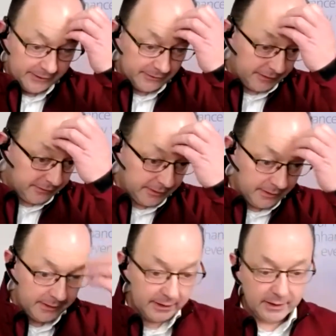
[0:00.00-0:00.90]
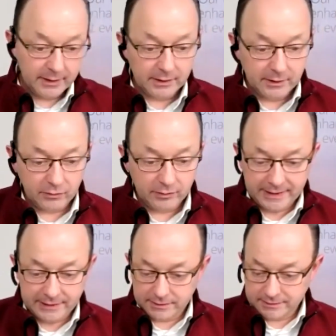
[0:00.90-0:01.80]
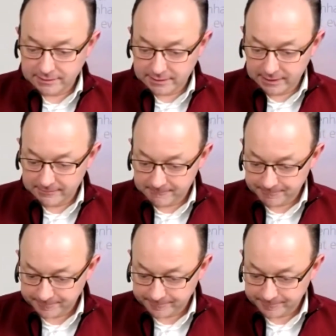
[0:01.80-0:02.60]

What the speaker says: session. We may just have